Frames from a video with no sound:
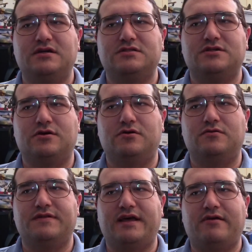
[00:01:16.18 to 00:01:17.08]

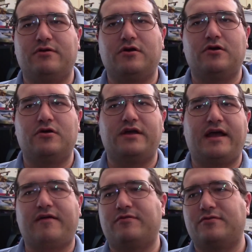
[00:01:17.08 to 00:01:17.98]
So, in that regard,
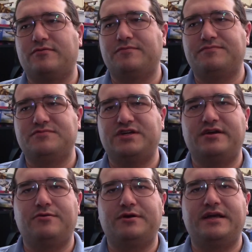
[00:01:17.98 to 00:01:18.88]
after
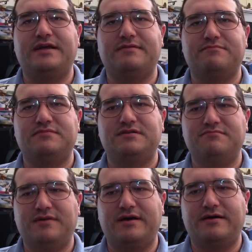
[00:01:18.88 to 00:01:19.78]
January,
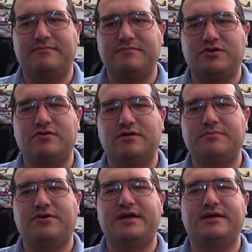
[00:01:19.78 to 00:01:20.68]
I'm currently
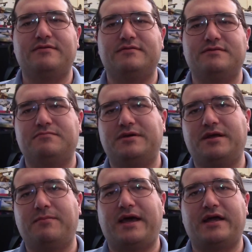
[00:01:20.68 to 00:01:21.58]
planning to
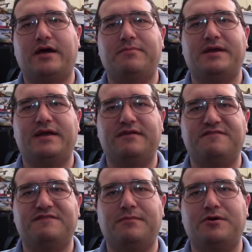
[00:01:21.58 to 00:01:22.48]
pick back up in
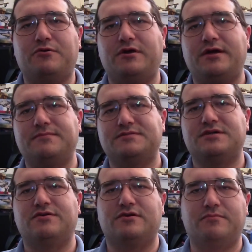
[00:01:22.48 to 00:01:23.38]
February.
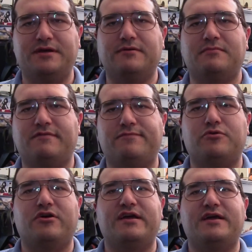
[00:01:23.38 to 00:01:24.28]
So it'll be a month
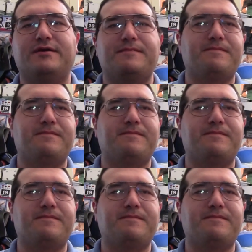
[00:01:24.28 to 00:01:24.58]
break.